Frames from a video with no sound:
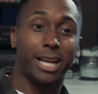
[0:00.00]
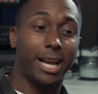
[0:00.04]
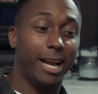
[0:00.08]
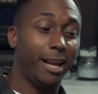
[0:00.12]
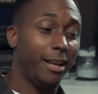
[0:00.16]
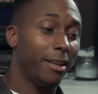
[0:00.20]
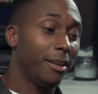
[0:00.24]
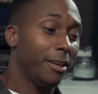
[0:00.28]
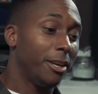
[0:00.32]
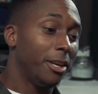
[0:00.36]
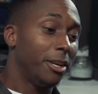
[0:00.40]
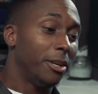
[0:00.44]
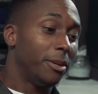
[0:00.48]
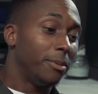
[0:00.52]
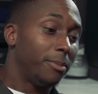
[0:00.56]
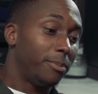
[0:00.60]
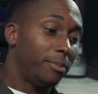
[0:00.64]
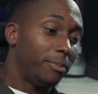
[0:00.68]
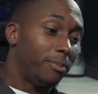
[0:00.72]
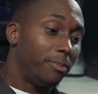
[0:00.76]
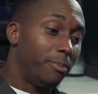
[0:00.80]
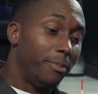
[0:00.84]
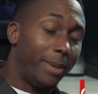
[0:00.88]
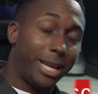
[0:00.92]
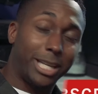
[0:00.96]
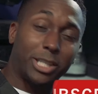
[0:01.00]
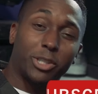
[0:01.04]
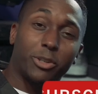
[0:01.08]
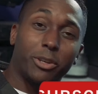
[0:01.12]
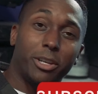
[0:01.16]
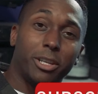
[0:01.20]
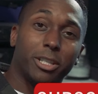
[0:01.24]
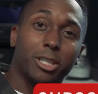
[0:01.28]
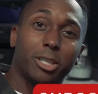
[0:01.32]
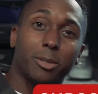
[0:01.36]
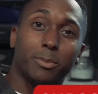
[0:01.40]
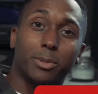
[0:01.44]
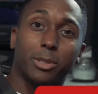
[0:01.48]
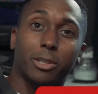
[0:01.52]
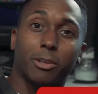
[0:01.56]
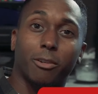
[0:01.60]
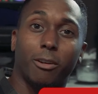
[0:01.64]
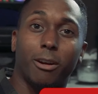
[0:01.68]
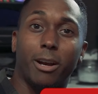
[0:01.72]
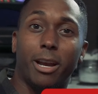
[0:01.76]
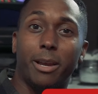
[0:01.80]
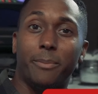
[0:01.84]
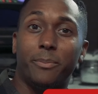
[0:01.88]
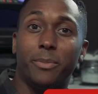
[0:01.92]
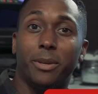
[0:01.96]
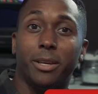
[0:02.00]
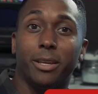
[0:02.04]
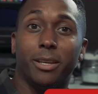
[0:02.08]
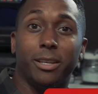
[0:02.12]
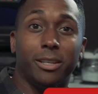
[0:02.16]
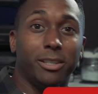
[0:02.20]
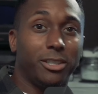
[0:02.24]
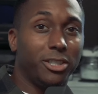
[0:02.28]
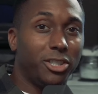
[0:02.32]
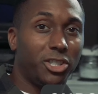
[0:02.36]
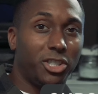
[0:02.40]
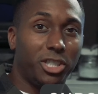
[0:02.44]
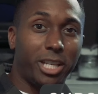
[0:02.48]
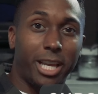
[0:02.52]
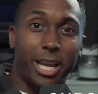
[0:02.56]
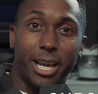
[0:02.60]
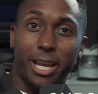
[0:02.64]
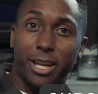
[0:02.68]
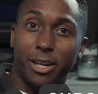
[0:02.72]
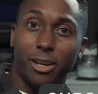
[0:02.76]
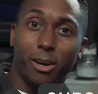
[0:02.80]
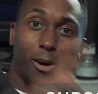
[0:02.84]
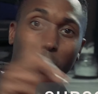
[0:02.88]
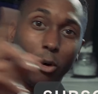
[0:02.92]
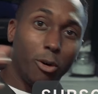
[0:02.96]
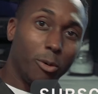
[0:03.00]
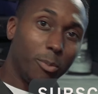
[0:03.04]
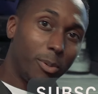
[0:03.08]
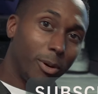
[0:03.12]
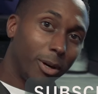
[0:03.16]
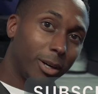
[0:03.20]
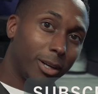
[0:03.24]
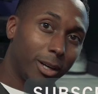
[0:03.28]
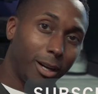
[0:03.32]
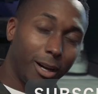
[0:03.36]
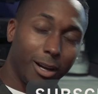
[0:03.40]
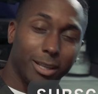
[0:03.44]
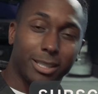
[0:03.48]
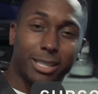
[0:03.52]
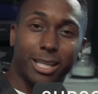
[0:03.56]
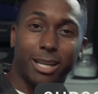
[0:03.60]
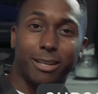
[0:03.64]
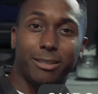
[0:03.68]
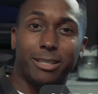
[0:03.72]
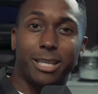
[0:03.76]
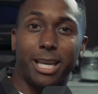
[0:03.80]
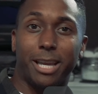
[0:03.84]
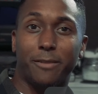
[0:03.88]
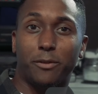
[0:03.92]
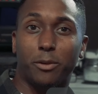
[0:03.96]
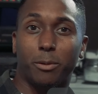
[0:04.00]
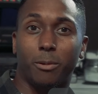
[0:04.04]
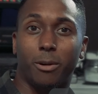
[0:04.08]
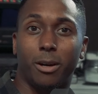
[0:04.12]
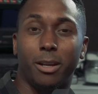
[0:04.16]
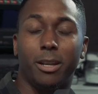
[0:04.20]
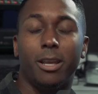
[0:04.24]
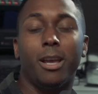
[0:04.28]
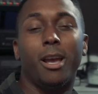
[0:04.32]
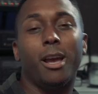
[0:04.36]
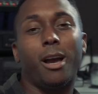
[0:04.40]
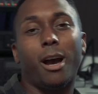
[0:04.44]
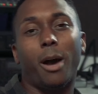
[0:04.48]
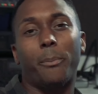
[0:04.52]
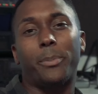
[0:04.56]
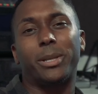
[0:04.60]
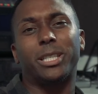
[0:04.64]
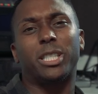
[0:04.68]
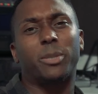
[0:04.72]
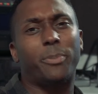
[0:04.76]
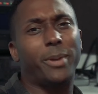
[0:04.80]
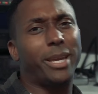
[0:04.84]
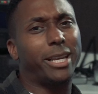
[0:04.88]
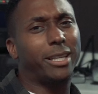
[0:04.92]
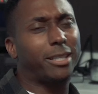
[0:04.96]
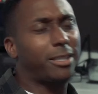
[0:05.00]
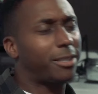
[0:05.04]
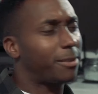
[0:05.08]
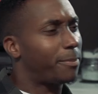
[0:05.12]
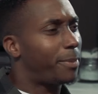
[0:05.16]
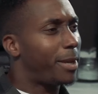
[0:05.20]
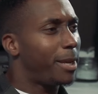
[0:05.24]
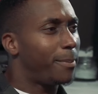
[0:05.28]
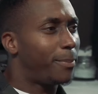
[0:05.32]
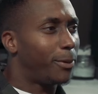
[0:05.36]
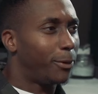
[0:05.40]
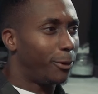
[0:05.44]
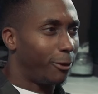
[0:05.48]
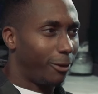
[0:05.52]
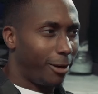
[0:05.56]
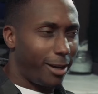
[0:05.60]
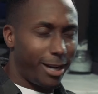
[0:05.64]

at. Yeah. Make sure you subscribe. Share the whole podcast out to everyone. I've been speaking to some people,